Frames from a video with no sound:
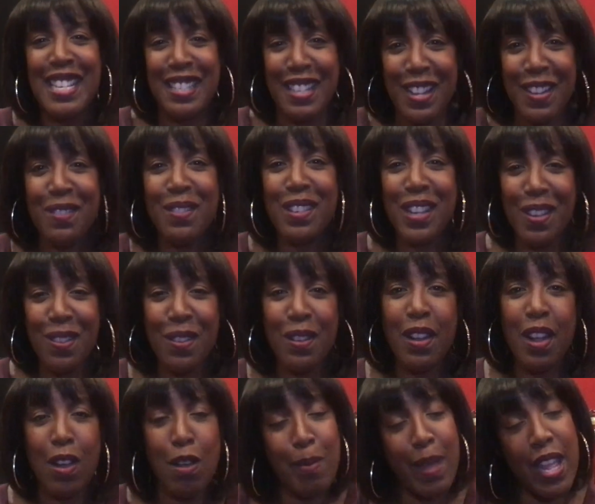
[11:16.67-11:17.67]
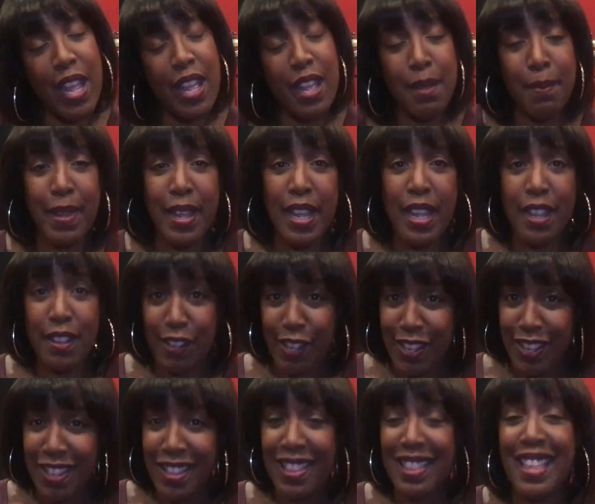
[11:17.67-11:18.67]
No, no, no, baby,
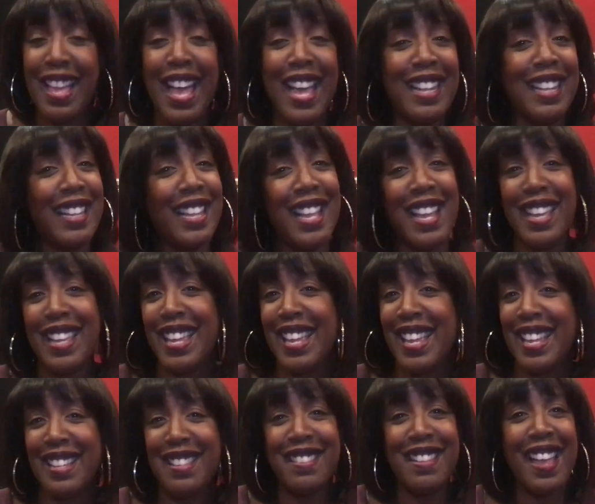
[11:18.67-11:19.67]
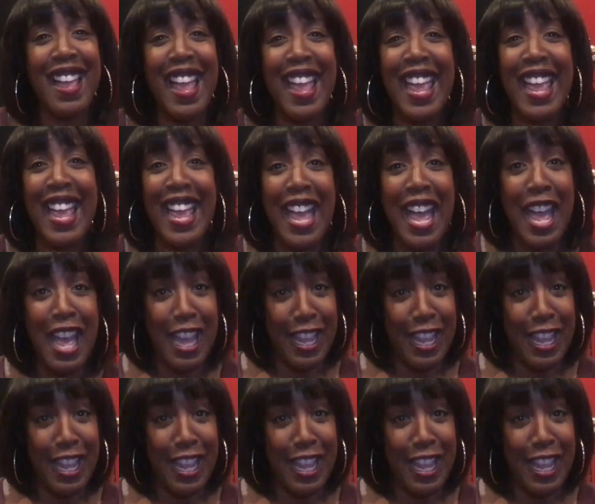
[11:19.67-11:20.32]
till that lucky day,